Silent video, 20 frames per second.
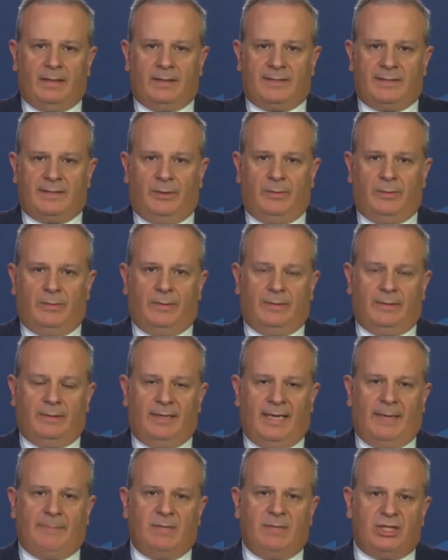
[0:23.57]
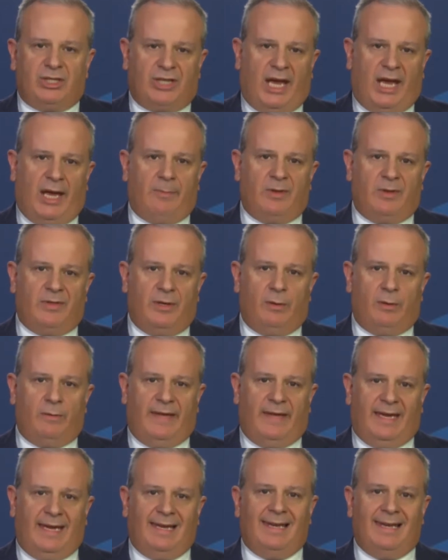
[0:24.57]
So let me share with you
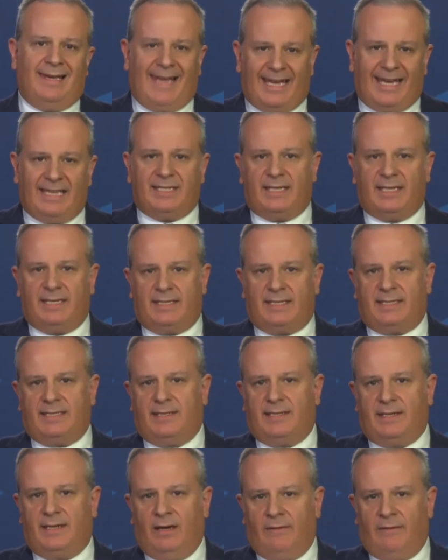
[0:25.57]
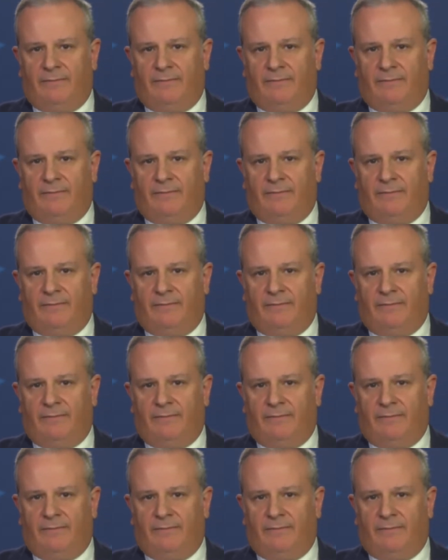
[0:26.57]
the latest